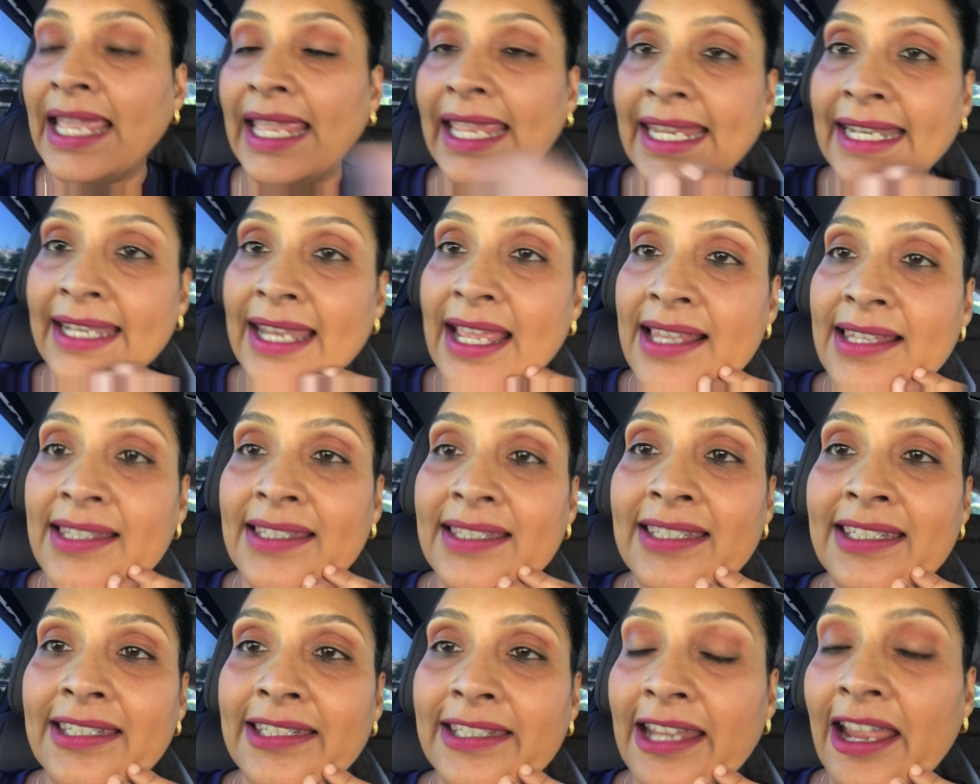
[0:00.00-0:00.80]
it has
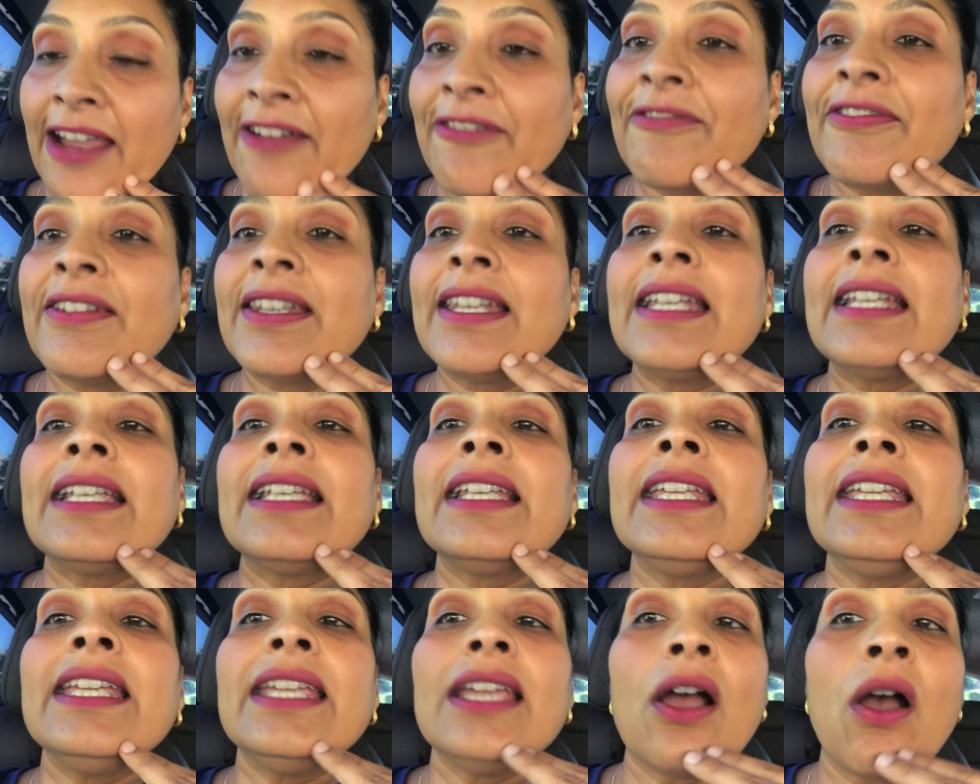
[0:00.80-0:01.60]

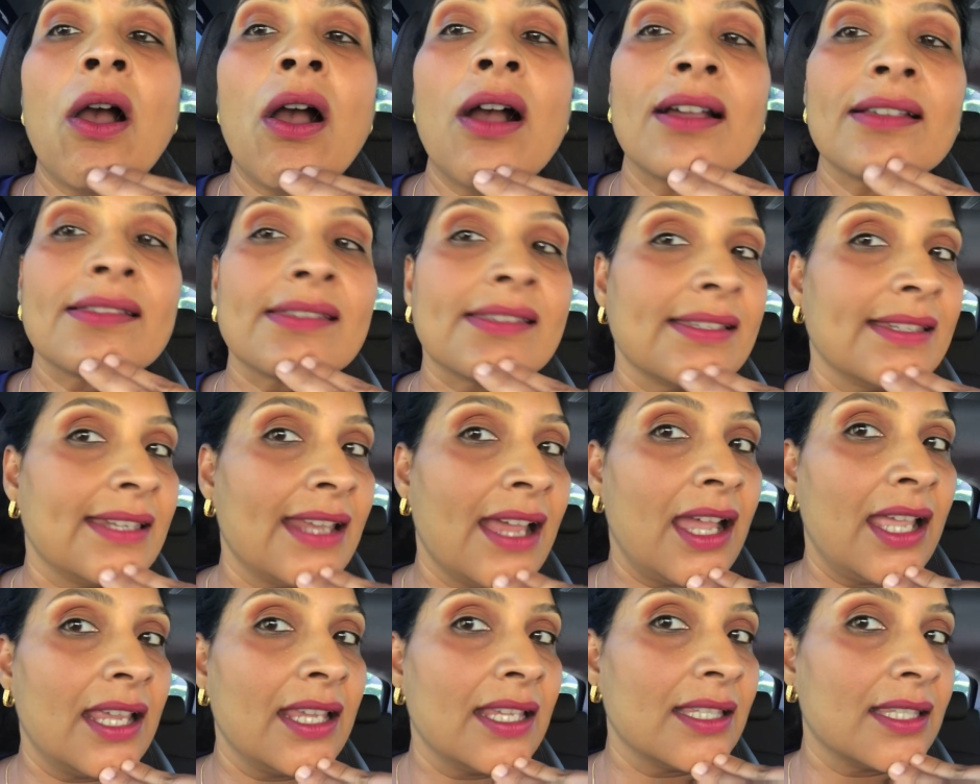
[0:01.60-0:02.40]
definitely
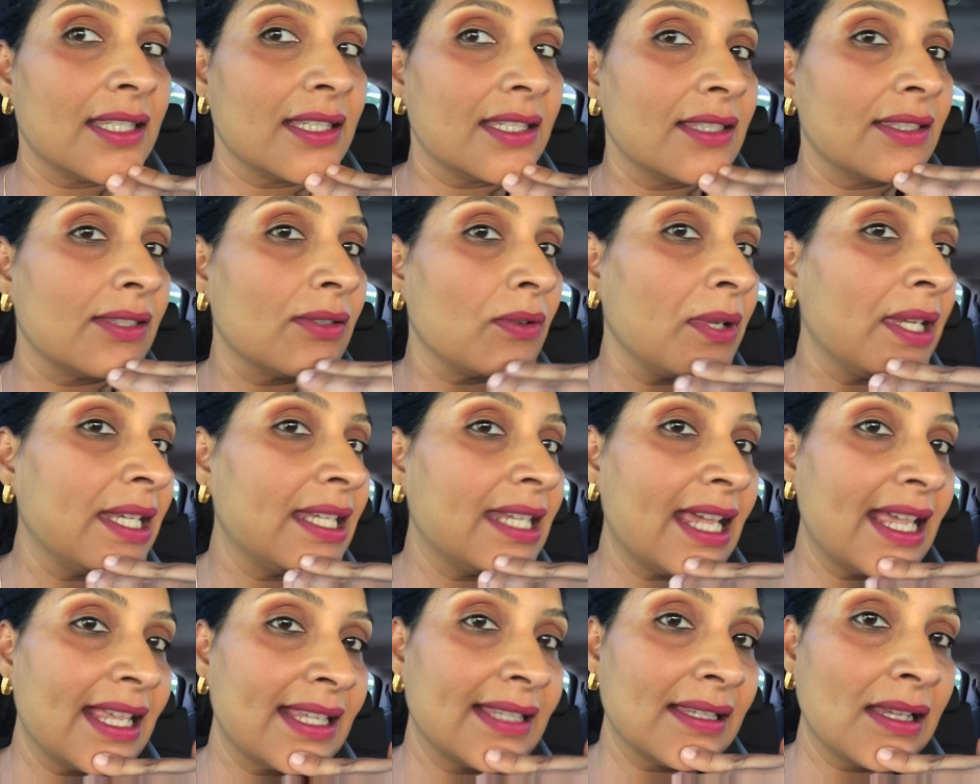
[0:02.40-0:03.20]
oxidized, so
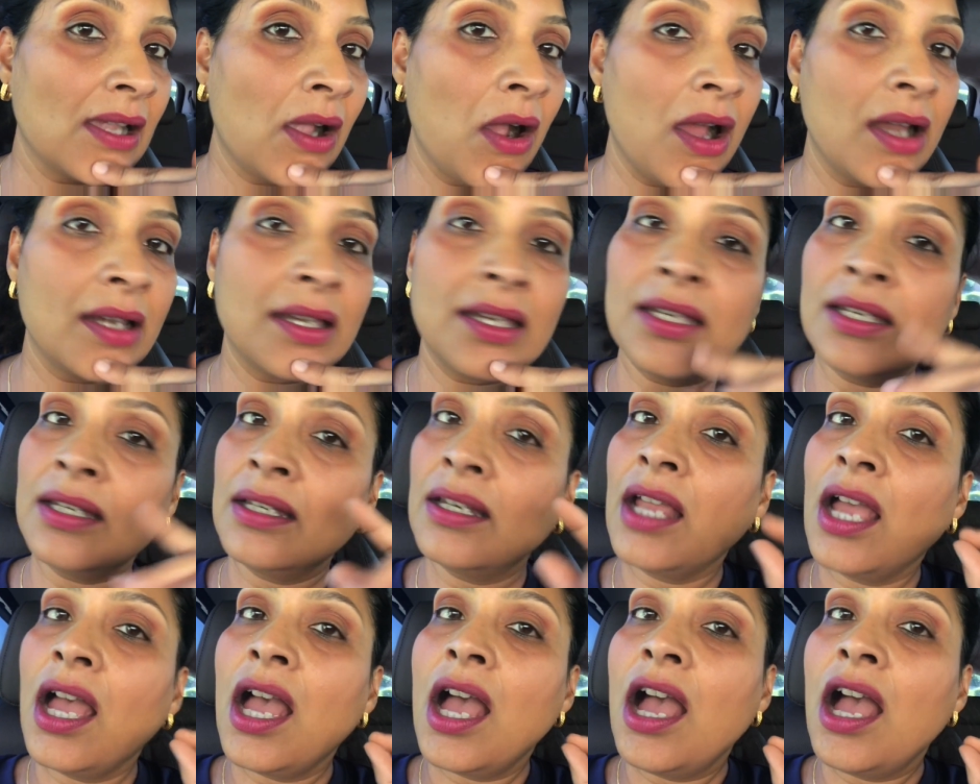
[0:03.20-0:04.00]
it has gotten